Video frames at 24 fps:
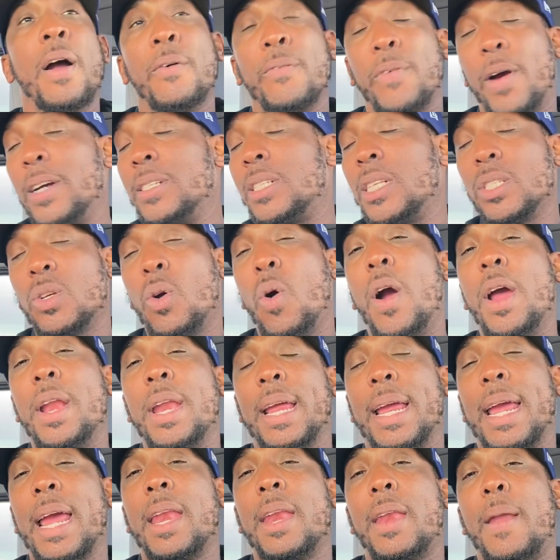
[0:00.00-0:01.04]
versus going
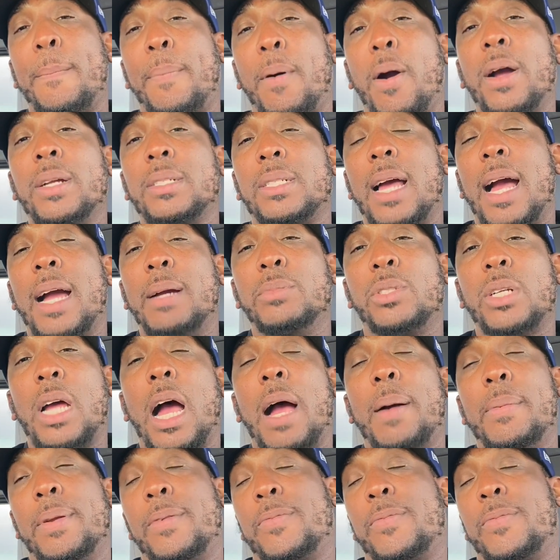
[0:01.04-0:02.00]
to getting a part-time job.